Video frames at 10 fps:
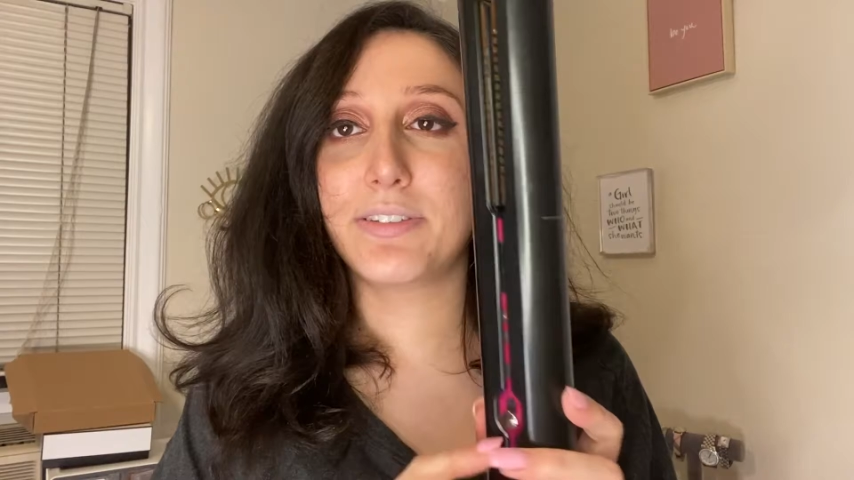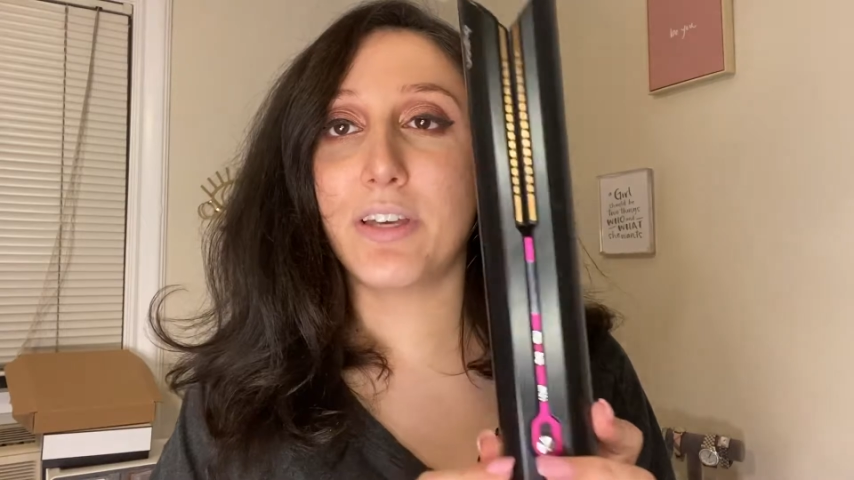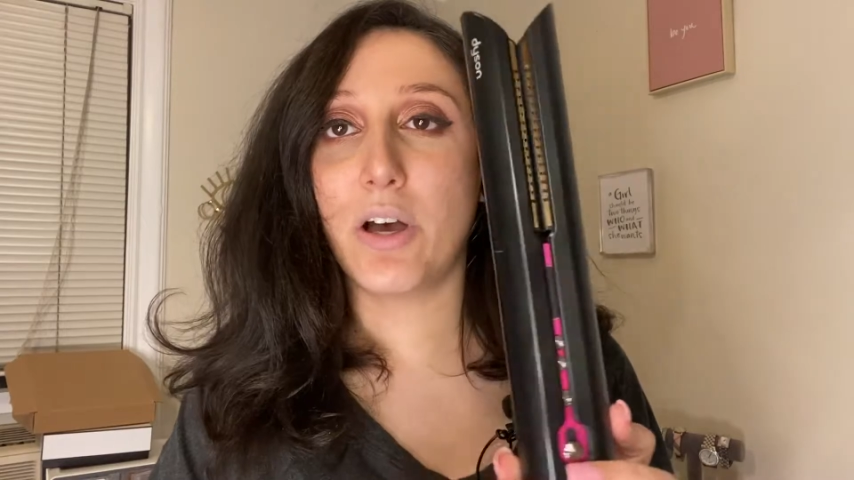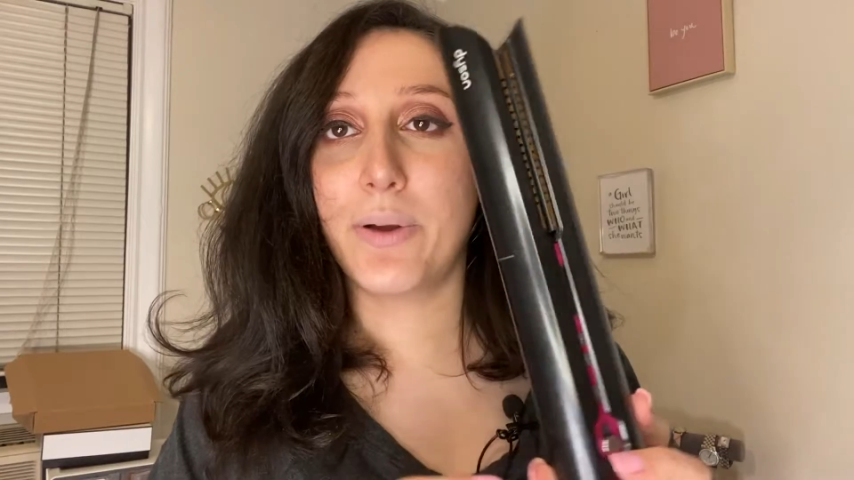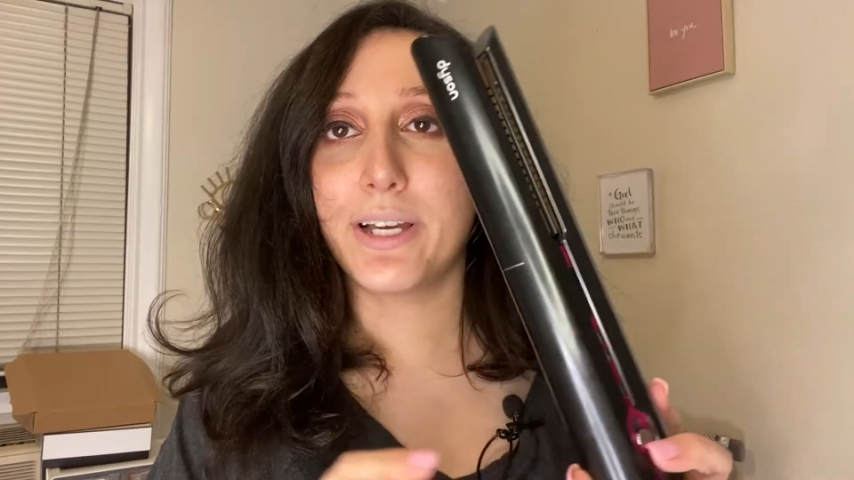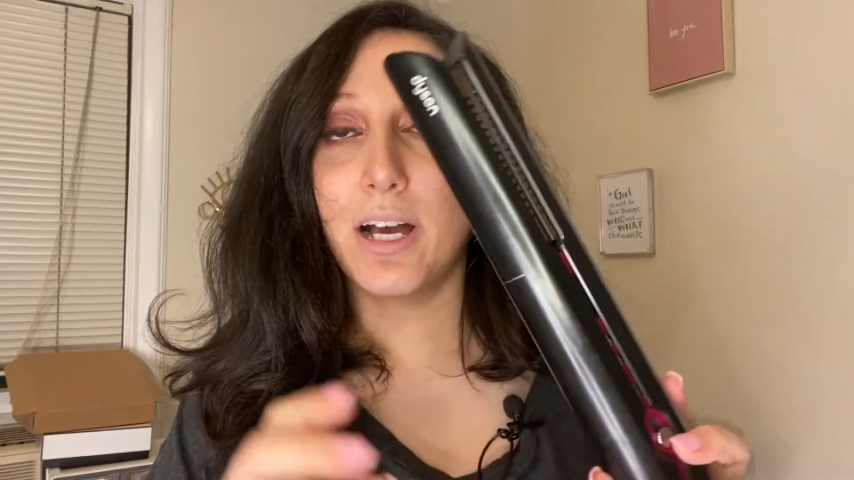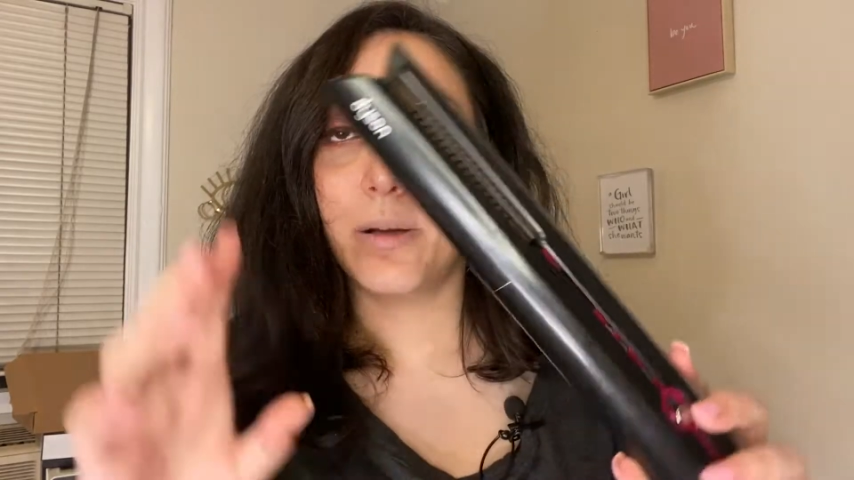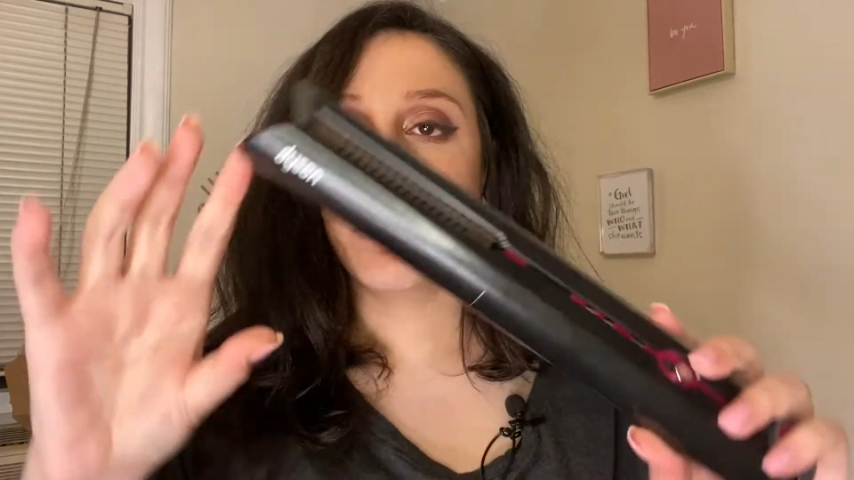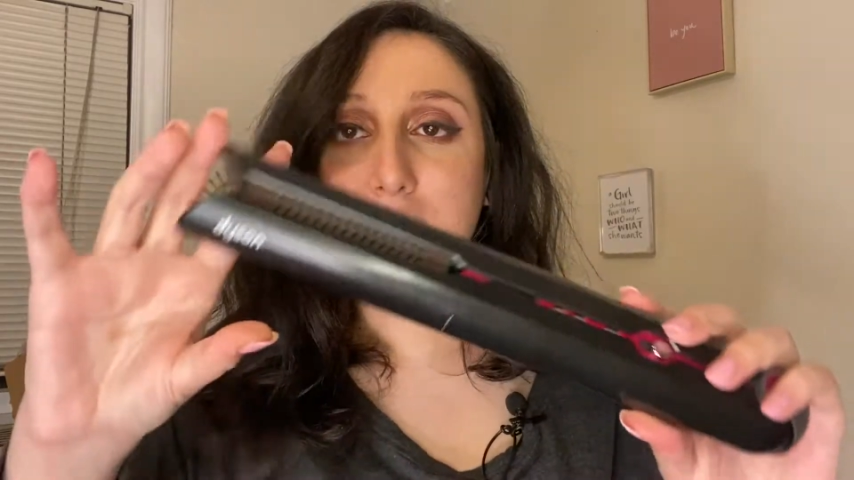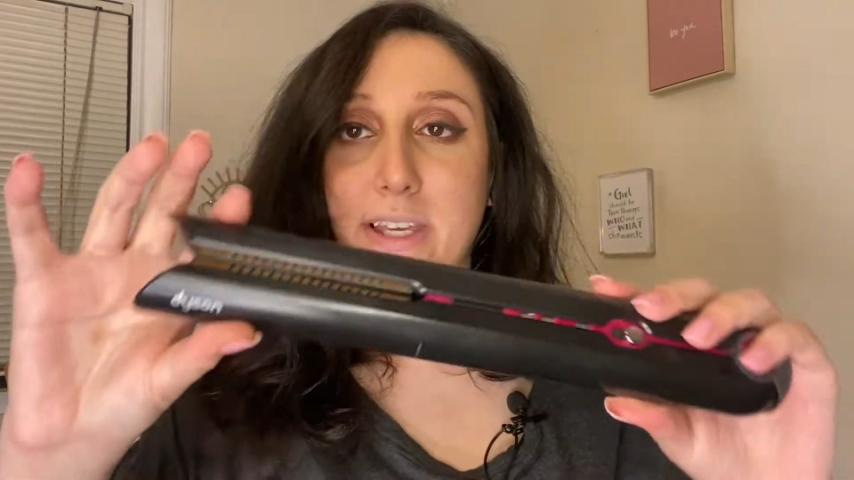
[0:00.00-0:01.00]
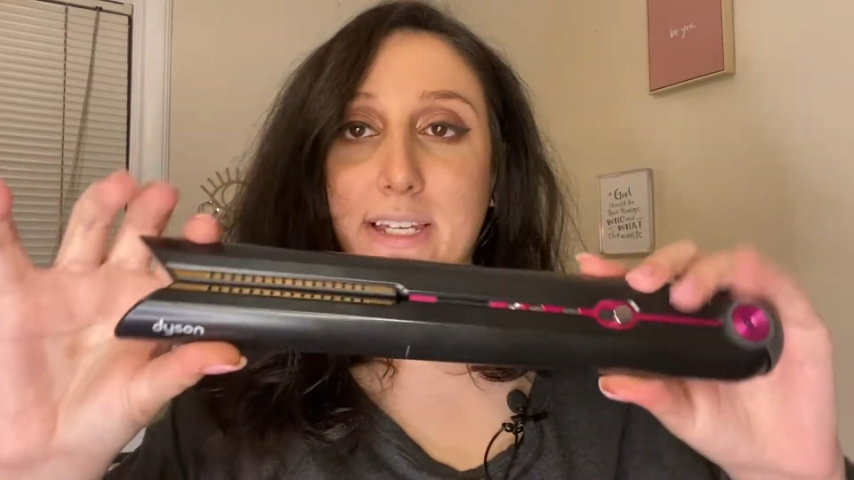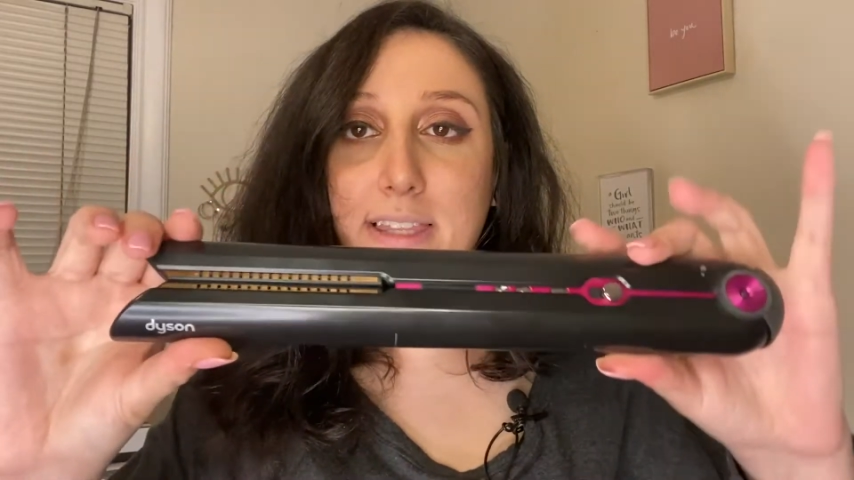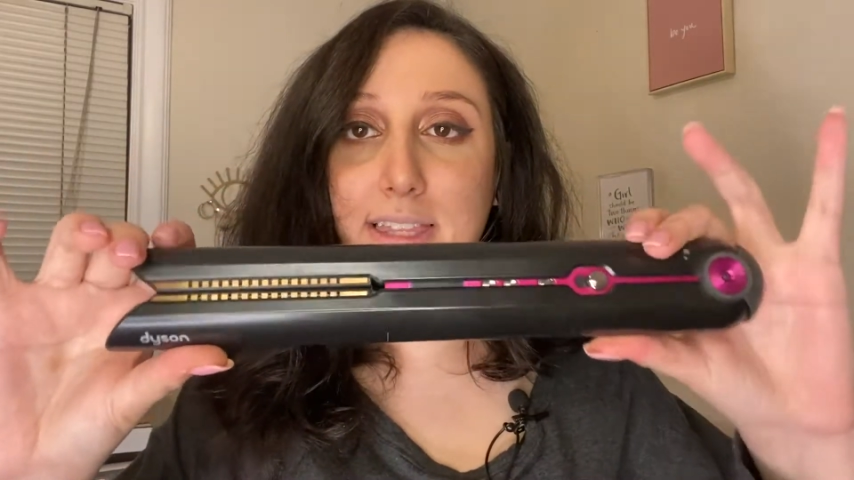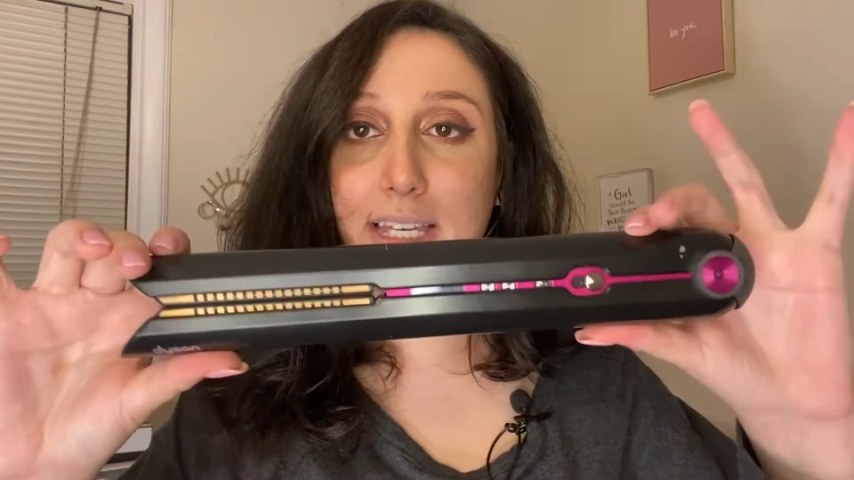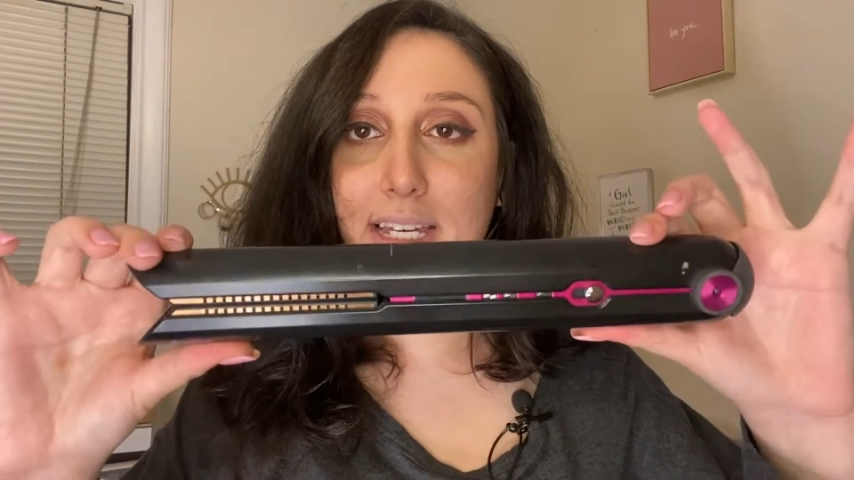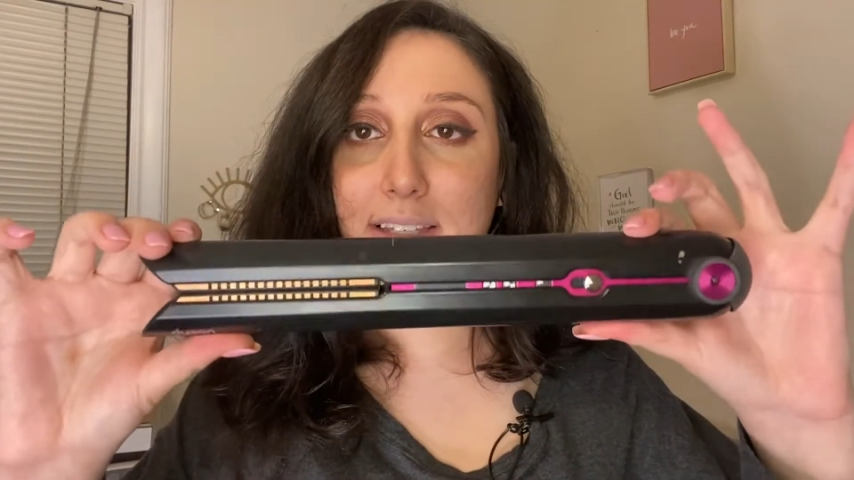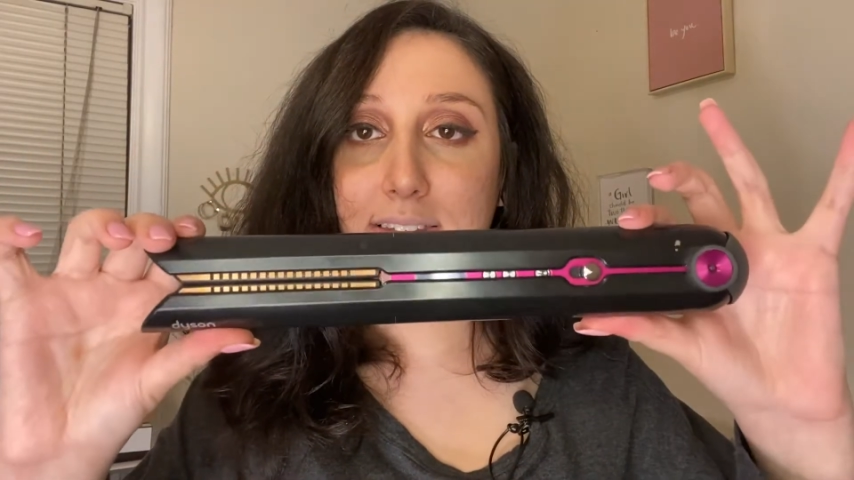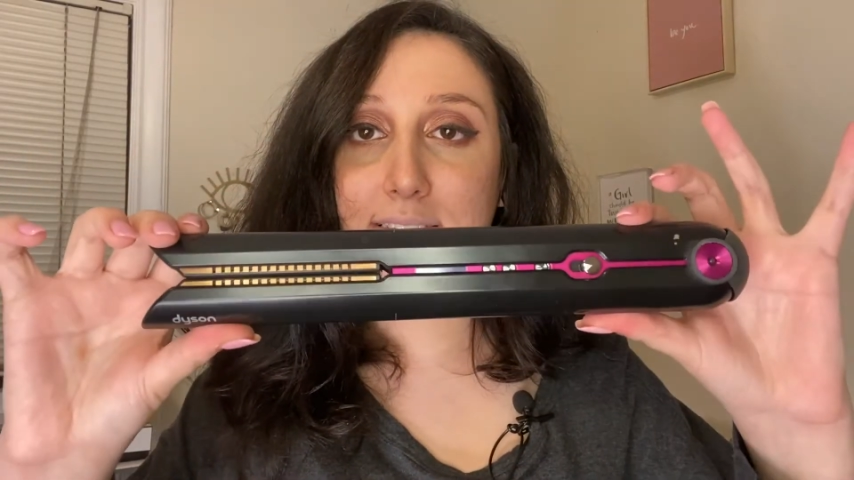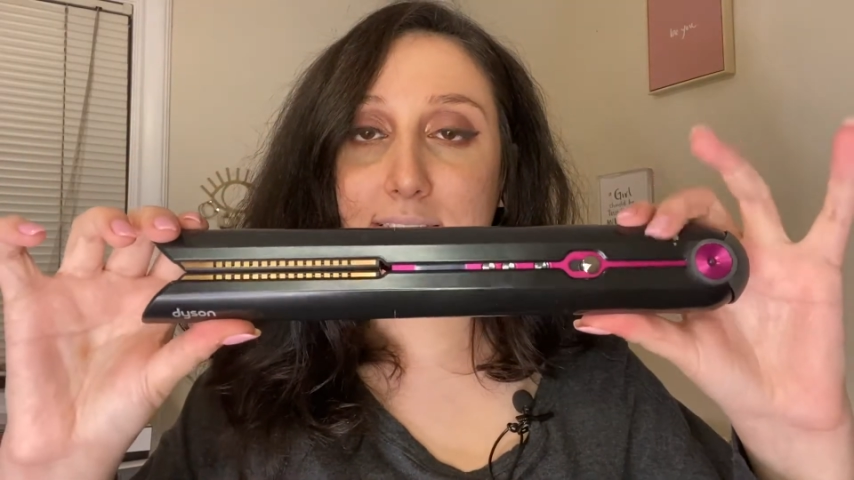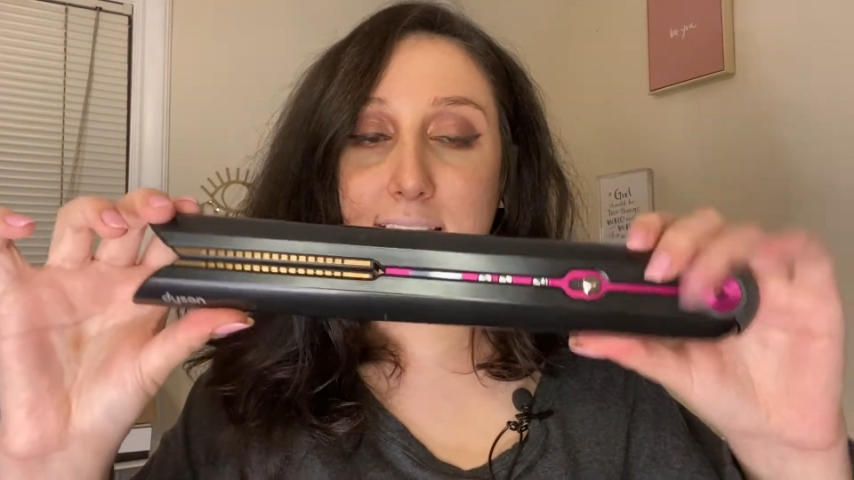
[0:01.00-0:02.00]
So it comes like
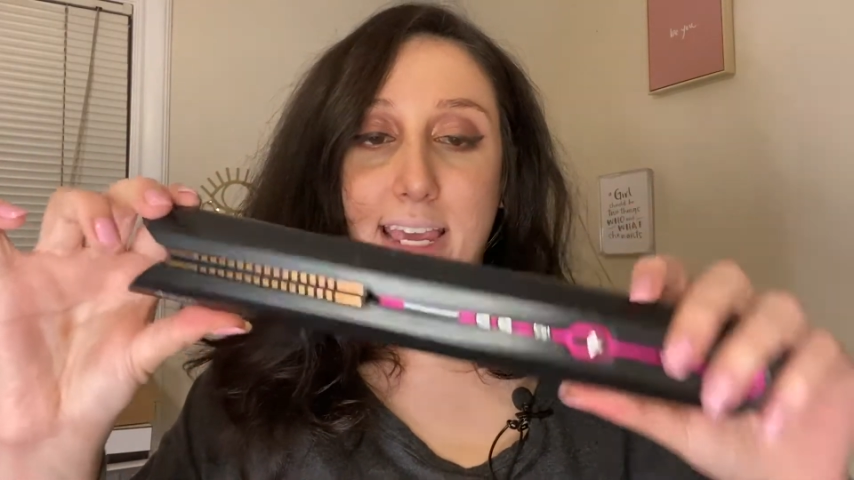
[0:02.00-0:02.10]
this,